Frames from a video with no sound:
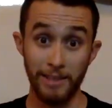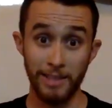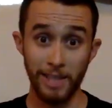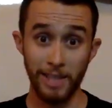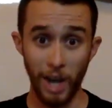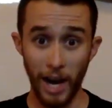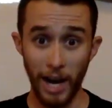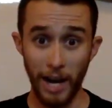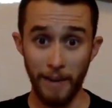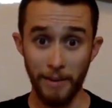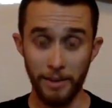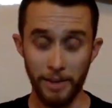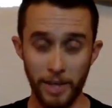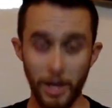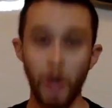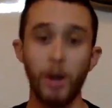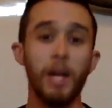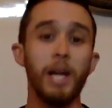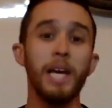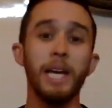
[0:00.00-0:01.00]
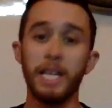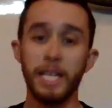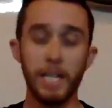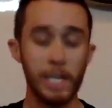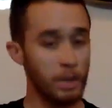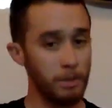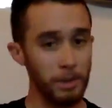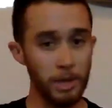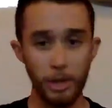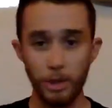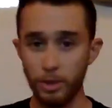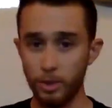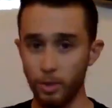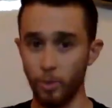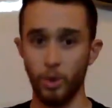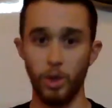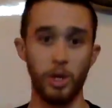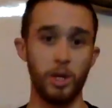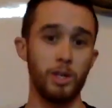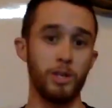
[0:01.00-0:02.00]
All right, so you hear me use the
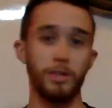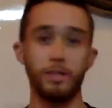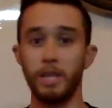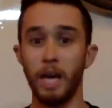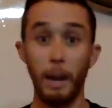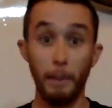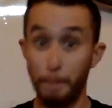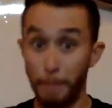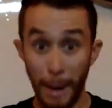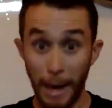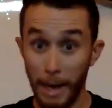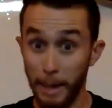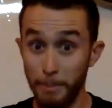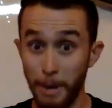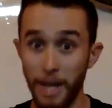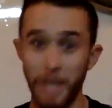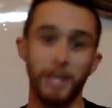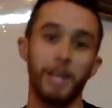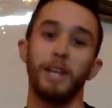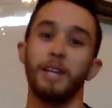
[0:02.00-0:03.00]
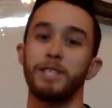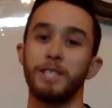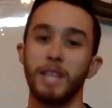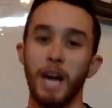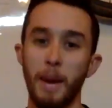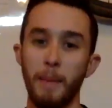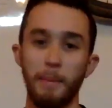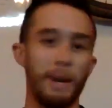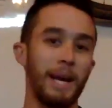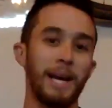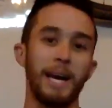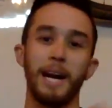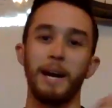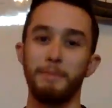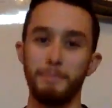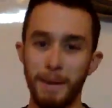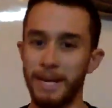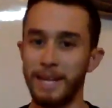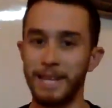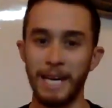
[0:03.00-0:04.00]
words bike body all the time, and I kind of
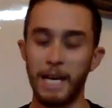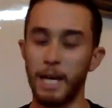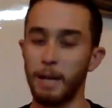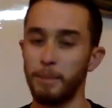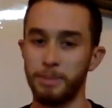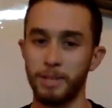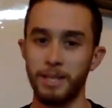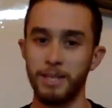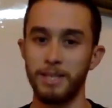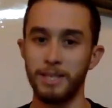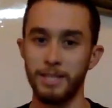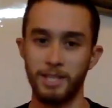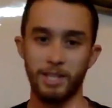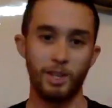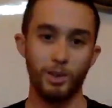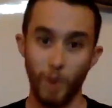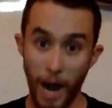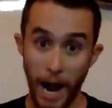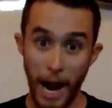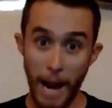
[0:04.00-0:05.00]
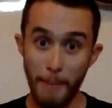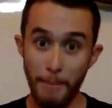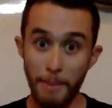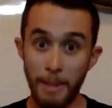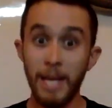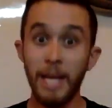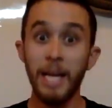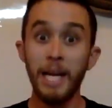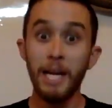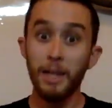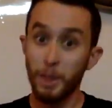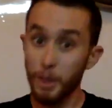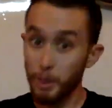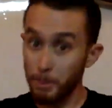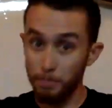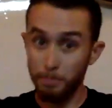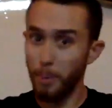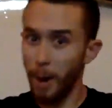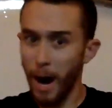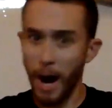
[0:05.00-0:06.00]
made that up to describe the
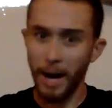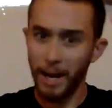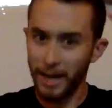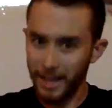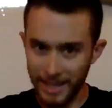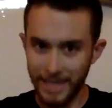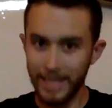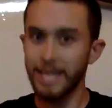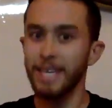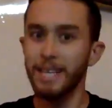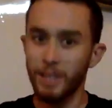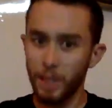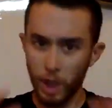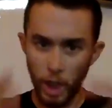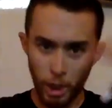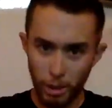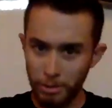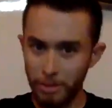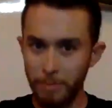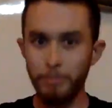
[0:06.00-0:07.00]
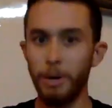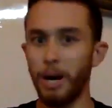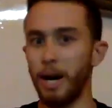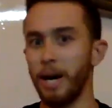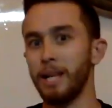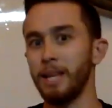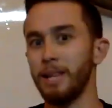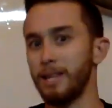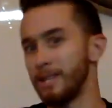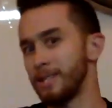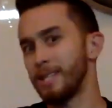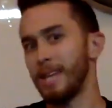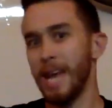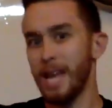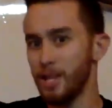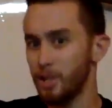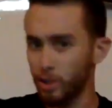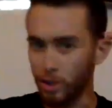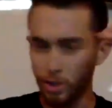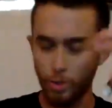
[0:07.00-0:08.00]
body, the human body that
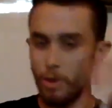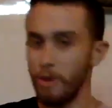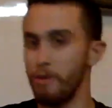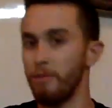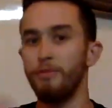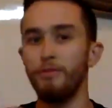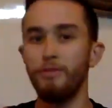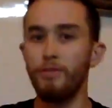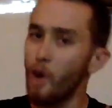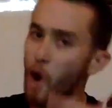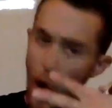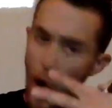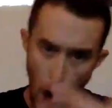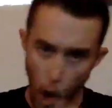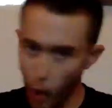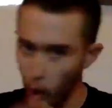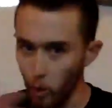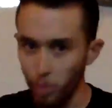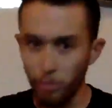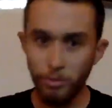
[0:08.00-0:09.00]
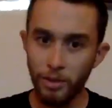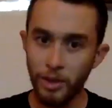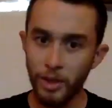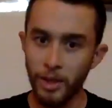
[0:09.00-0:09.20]
tends to evolve